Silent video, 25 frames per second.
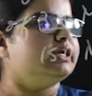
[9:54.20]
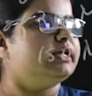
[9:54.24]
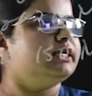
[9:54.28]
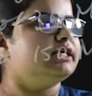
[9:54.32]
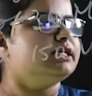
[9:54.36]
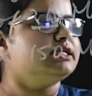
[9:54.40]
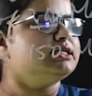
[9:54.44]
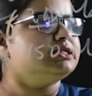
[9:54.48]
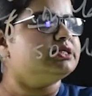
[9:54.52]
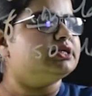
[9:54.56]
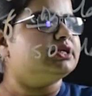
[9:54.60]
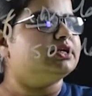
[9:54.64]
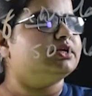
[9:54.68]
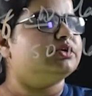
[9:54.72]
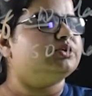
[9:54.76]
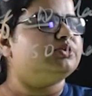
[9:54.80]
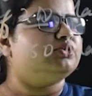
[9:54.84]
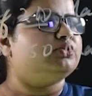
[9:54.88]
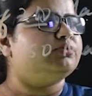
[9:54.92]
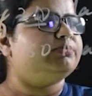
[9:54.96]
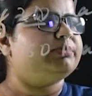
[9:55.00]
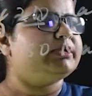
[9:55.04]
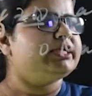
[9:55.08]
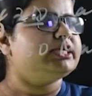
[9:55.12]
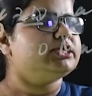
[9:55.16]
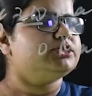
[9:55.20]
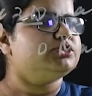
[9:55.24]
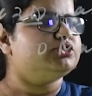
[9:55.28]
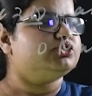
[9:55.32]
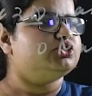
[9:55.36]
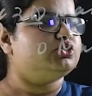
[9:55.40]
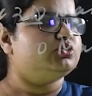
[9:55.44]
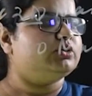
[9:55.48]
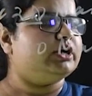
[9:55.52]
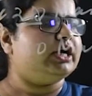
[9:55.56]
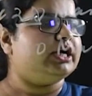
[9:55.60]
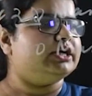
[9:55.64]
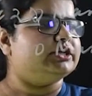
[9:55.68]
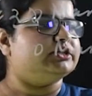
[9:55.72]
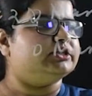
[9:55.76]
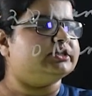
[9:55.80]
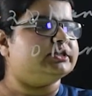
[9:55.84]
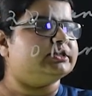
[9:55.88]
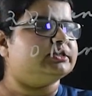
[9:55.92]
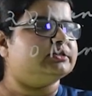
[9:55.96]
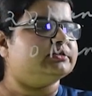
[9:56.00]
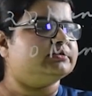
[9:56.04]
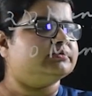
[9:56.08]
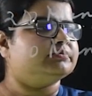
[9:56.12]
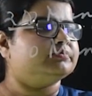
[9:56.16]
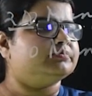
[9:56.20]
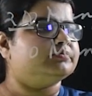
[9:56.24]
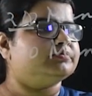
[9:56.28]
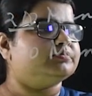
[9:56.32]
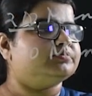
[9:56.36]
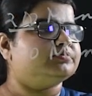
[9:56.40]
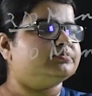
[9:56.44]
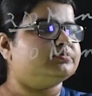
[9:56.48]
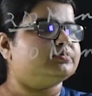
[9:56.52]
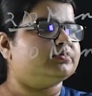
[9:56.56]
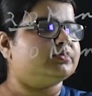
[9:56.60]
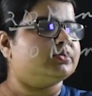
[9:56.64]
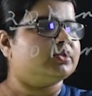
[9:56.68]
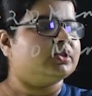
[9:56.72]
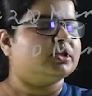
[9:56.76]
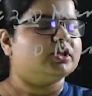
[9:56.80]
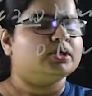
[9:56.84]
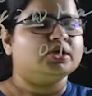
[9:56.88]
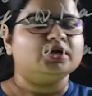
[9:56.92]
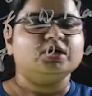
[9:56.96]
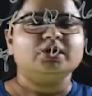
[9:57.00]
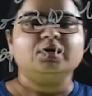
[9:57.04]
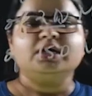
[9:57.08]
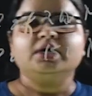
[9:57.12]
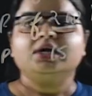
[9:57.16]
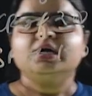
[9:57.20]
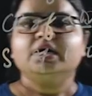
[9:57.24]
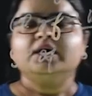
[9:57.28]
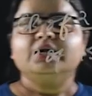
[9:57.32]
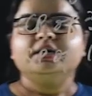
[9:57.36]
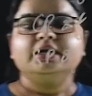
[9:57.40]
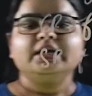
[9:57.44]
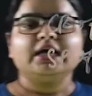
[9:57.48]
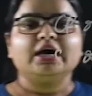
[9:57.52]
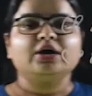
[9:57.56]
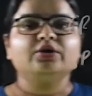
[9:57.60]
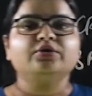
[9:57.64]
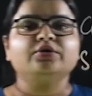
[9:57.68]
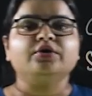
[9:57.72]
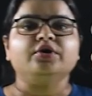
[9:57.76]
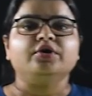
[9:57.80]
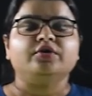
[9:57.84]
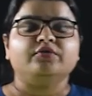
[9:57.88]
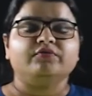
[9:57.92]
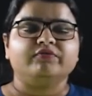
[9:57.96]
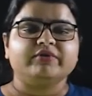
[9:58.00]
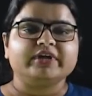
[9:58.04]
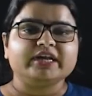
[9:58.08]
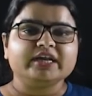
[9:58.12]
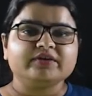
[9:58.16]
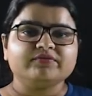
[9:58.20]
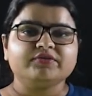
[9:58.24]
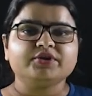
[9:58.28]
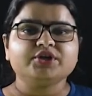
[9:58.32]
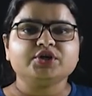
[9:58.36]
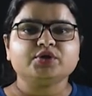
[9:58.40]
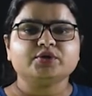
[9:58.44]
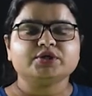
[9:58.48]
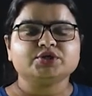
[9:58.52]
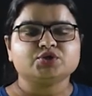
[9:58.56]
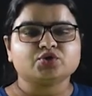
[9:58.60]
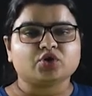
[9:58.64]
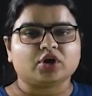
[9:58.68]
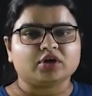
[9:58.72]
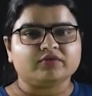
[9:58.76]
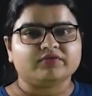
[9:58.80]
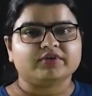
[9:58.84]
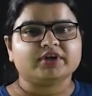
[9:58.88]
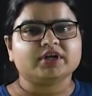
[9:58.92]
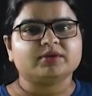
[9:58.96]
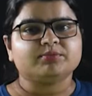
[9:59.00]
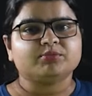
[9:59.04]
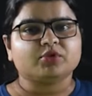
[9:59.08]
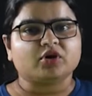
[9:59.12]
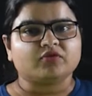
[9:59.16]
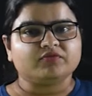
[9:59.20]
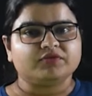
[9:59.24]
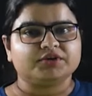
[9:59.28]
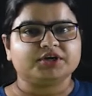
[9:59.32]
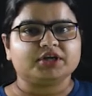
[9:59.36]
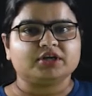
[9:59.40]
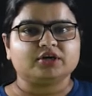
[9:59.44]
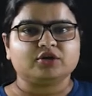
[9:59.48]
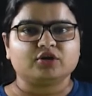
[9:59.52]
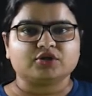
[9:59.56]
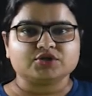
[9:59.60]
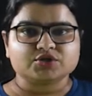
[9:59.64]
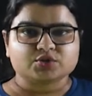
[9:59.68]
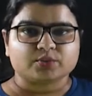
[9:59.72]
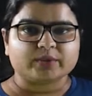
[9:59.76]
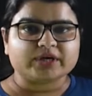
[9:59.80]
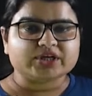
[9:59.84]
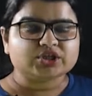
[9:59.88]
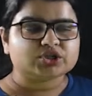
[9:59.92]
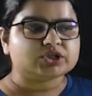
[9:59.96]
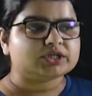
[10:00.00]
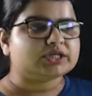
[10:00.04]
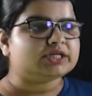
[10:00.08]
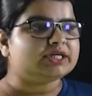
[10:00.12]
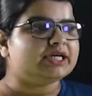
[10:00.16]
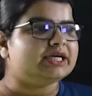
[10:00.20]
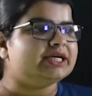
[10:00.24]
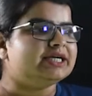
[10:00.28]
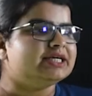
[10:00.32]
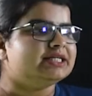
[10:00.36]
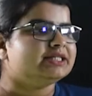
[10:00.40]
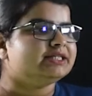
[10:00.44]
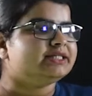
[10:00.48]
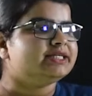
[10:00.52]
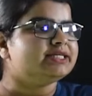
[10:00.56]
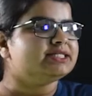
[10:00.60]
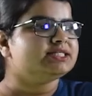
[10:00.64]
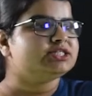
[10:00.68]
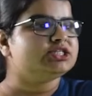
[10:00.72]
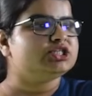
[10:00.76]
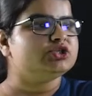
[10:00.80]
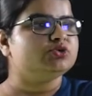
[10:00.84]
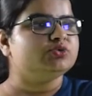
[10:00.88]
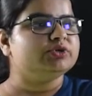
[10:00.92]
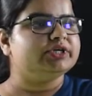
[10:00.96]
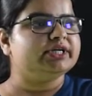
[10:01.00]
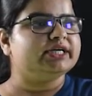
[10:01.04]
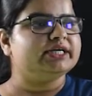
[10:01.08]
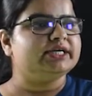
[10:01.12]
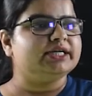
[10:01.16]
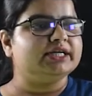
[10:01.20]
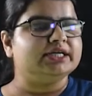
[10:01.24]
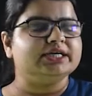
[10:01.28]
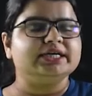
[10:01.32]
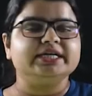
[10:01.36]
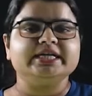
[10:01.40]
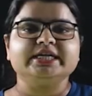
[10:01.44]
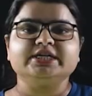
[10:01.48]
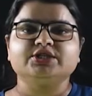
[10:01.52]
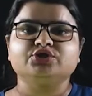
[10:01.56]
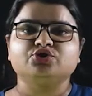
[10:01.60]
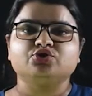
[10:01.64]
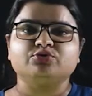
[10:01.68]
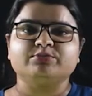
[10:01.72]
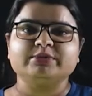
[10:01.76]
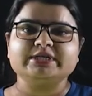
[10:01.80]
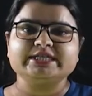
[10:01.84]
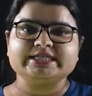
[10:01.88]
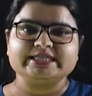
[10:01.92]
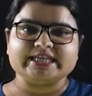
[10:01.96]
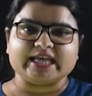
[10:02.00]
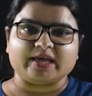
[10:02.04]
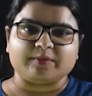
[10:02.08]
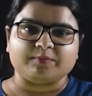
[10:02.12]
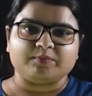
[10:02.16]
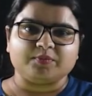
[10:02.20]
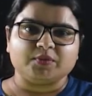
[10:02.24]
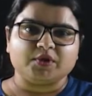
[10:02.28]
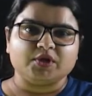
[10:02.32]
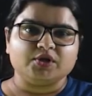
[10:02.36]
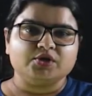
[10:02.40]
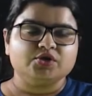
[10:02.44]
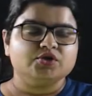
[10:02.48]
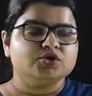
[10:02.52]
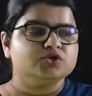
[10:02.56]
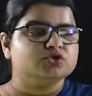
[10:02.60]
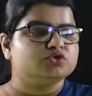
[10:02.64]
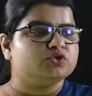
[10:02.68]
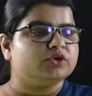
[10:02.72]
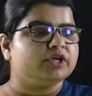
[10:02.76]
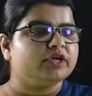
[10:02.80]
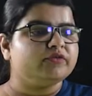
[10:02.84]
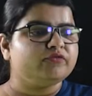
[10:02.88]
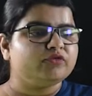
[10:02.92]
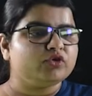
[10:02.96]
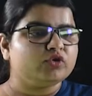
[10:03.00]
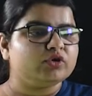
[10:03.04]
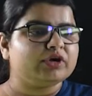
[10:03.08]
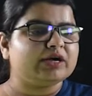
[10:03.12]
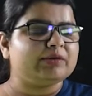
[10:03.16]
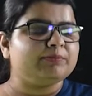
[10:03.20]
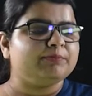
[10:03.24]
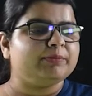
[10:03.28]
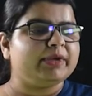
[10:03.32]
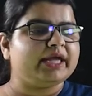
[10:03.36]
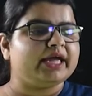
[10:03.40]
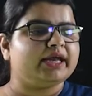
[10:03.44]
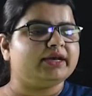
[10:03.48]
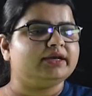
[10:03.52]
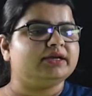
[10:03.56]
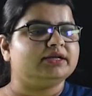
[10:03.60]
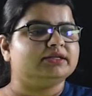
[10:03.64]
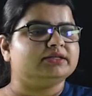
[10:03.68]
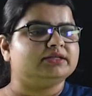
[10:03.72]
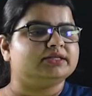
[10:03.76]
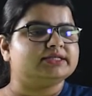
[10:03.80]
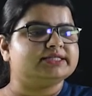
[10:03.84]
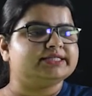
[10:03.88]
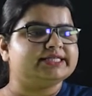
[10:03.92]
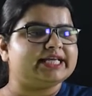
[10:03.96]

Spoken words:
is rupees 200. Now whenever you are solving a profit and loss question, this unit needs to be same. So if you compare the